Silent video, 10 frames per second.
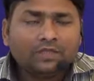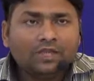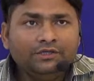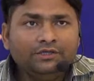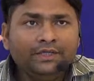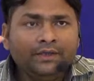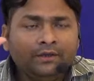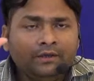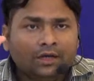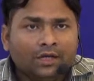he
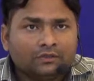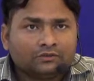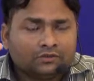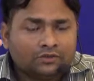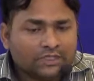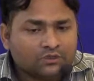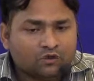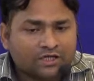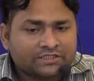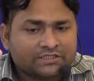through his
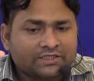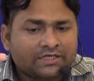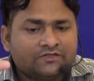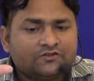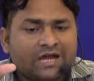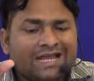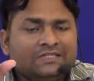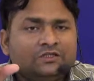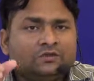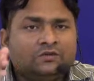works he
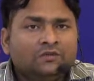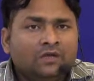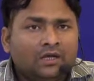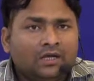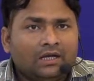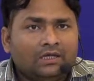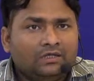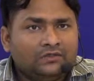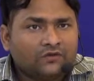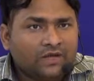tried to
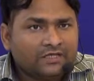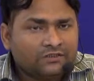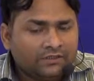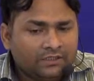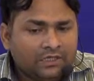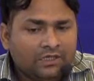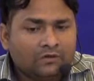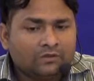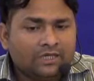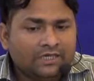
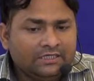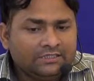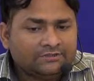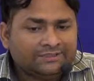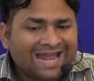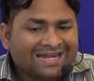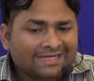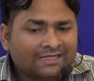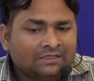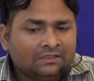include the
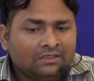aesthetic